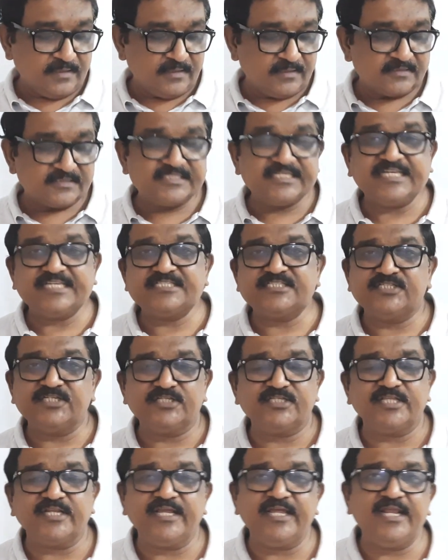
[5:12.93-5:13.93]

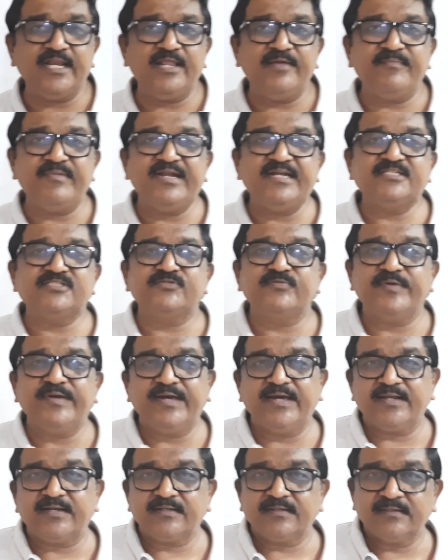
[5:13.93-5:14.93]
63 elements
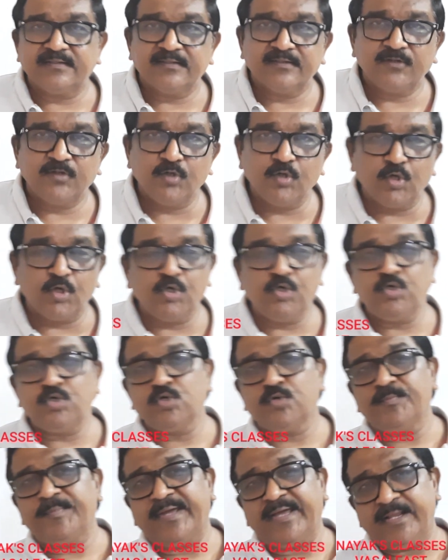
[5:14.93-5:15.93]
were known
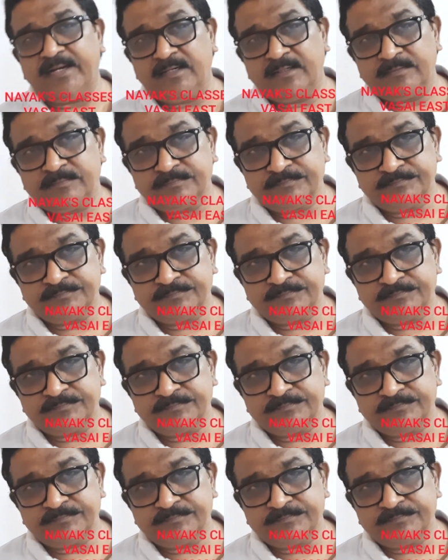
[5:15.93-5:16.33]
to mankind.